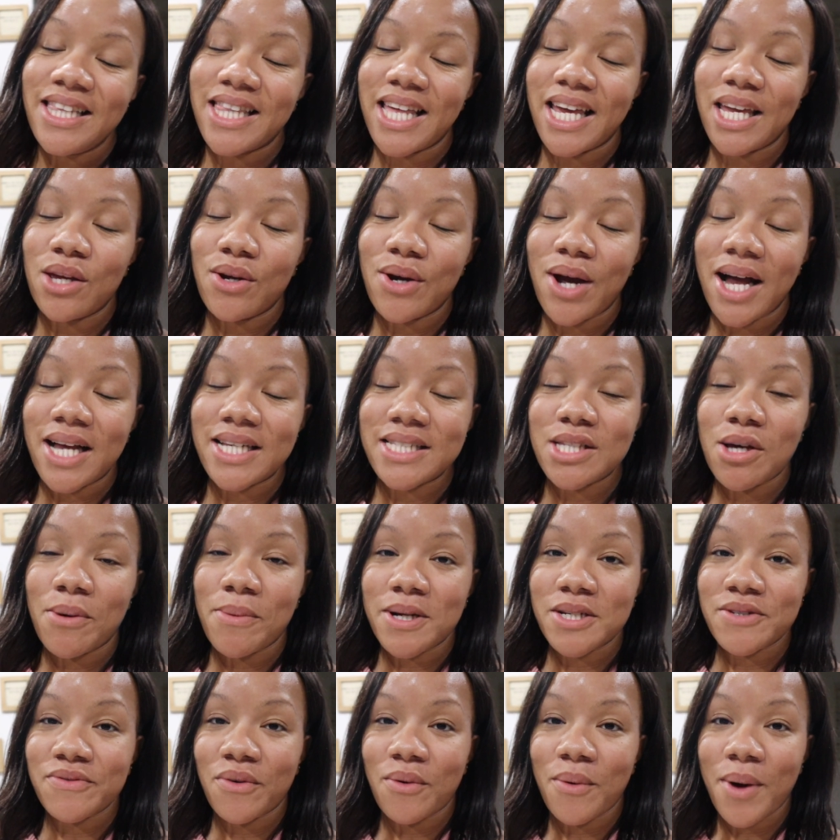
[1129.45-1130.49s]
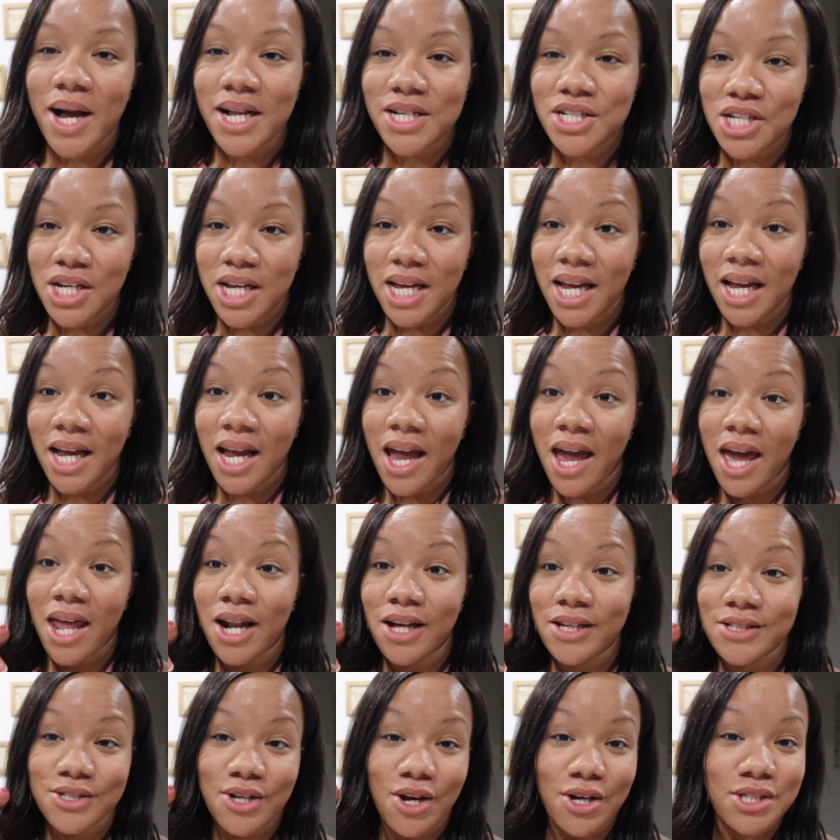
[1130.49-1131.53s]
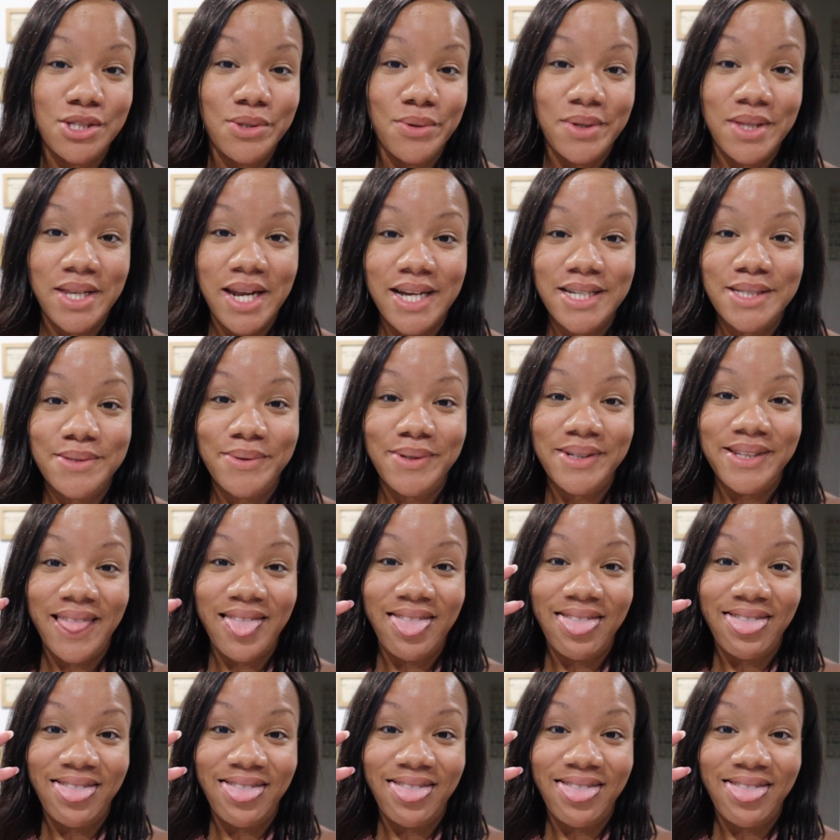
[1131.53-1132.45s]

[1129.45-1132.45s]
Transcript: Thank you guys so much for watching, and I'll talk to you in the next one.